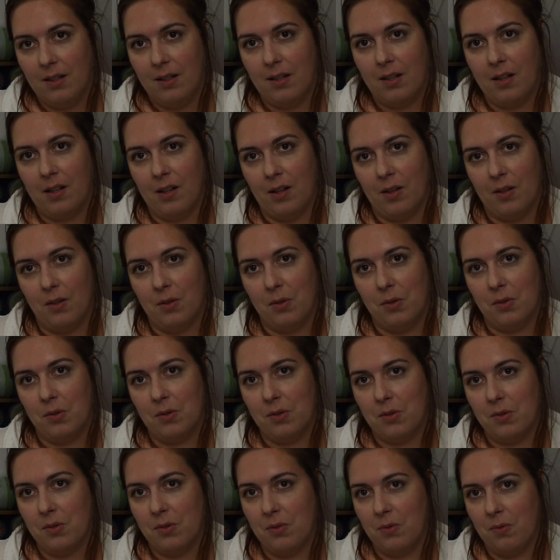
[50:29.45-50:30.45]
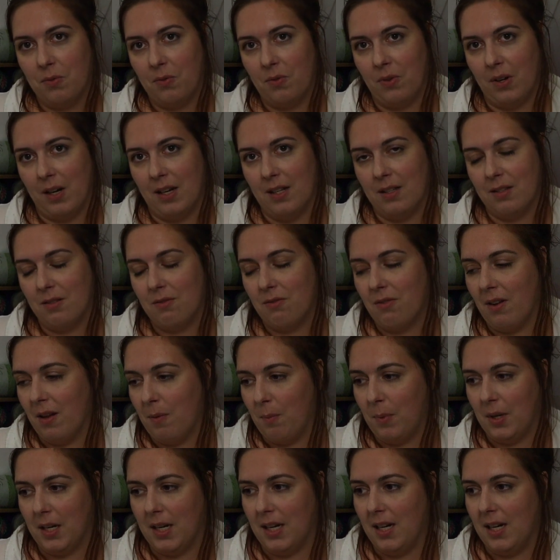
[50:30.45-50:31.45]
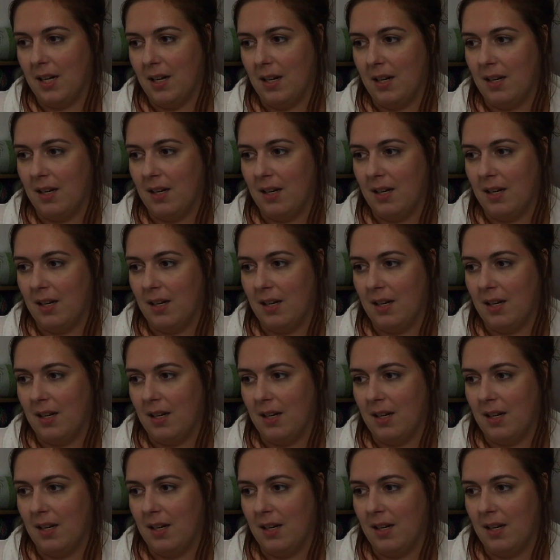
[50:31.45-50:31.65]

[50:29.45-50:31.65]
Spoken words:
close friends, family